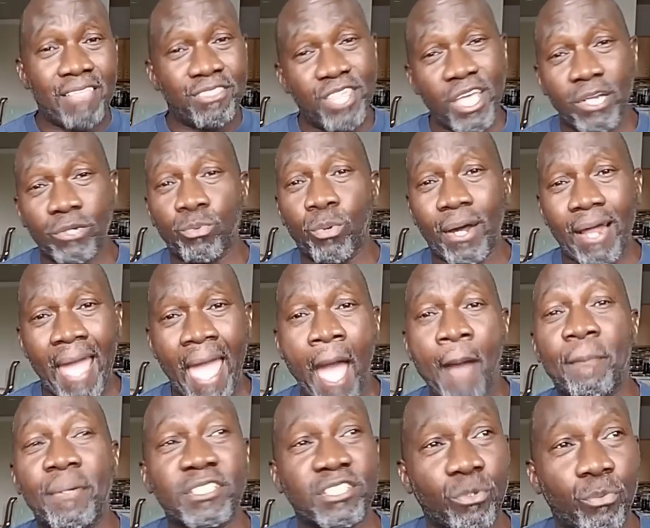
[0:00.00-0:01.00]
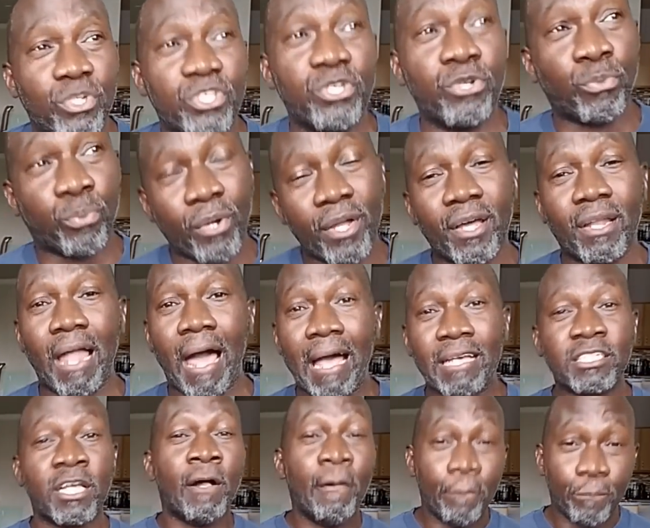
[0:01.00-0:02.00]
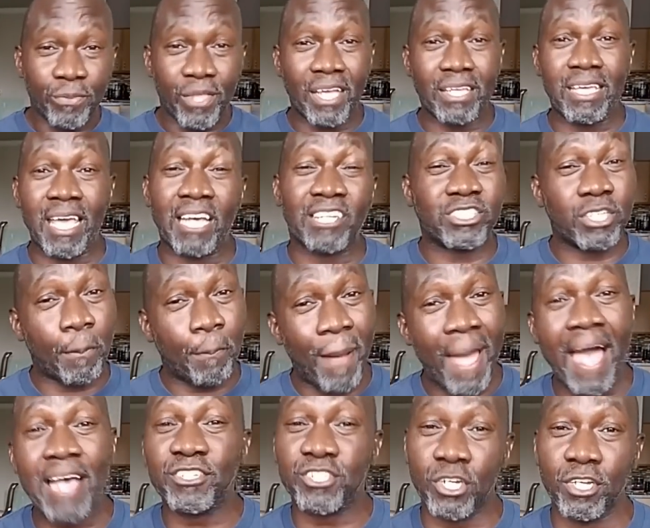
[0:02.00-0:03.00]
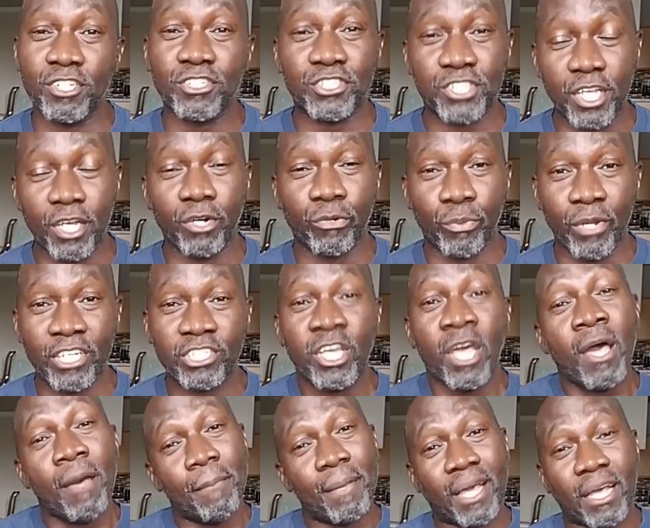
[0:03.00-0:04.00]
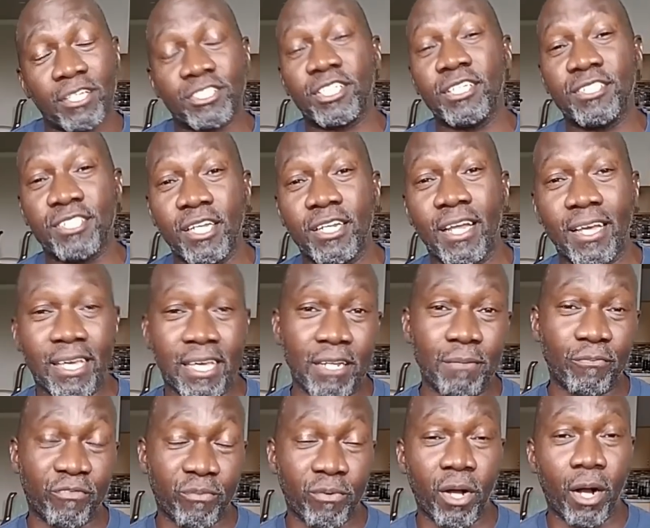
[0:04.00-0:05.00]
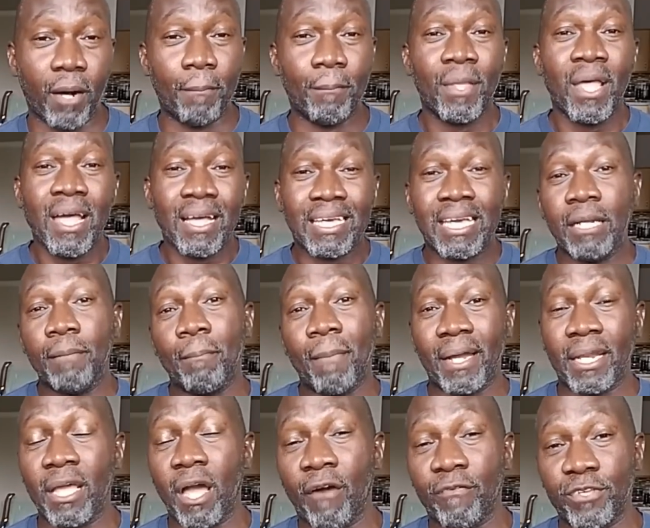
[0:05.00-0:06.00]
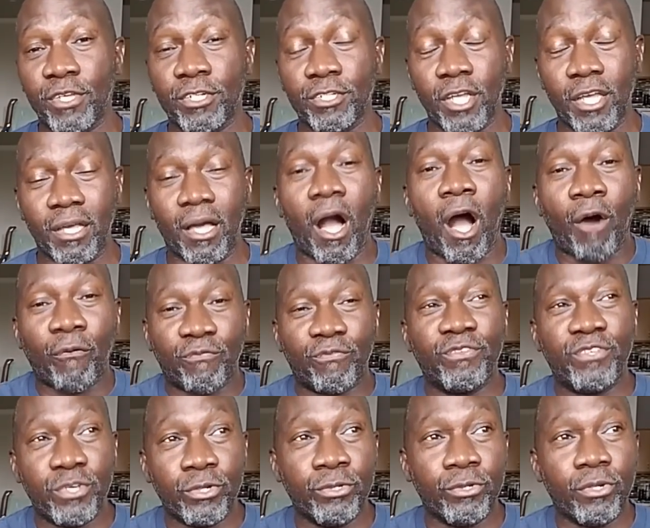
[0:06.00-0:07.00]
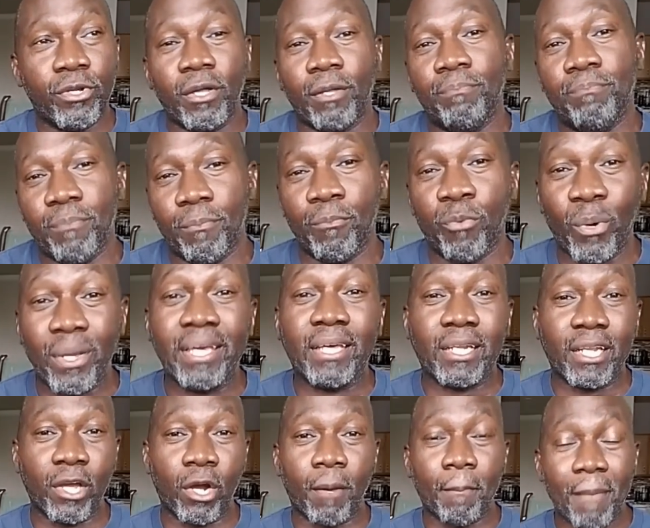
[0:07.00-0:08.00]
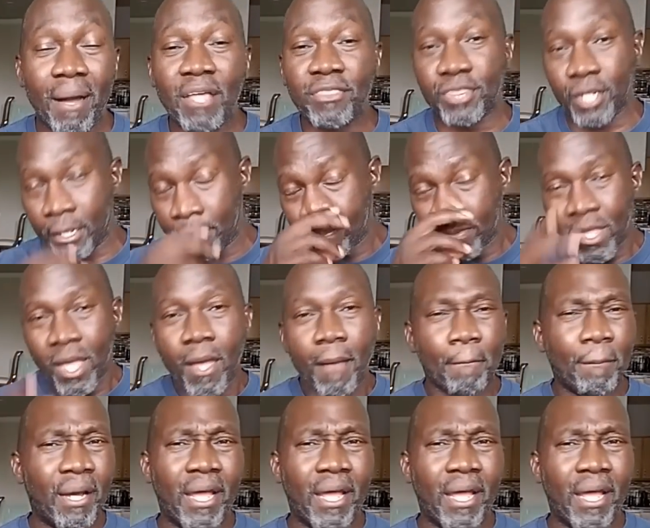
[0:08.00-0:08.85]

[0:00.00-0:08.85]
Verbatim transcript: And then what happens is when you realize that, yes, the pastor is still rich because he's sitting there getting, um, getting money off your, off you weekly or monthly.